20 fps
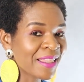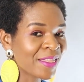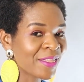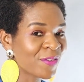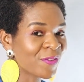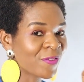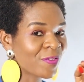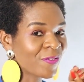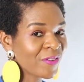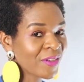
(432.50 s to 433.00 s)

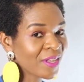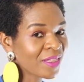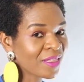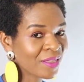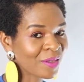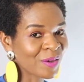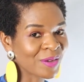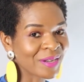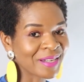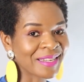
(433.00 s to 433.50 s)
The
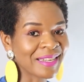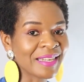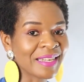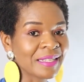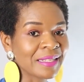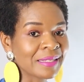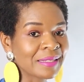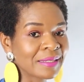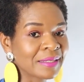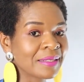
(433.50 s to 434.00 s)
fifth on the
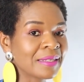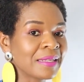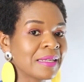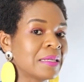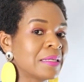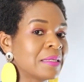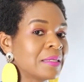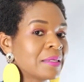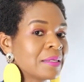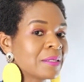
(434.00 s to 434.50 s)
list
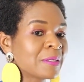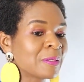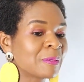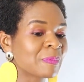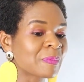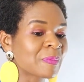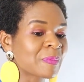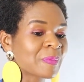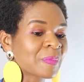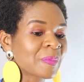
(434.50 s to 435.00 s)
is
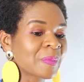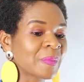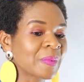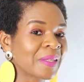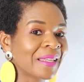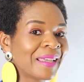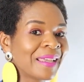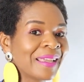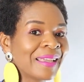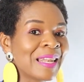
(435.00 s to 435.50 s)

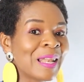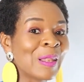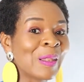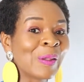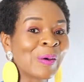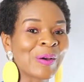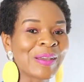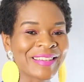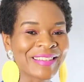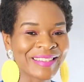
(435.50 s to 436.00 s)

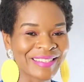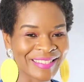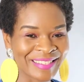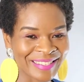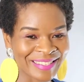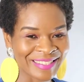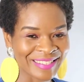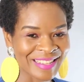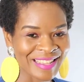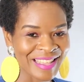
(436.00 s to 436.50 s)

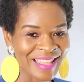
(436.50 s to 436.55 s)
lawyers.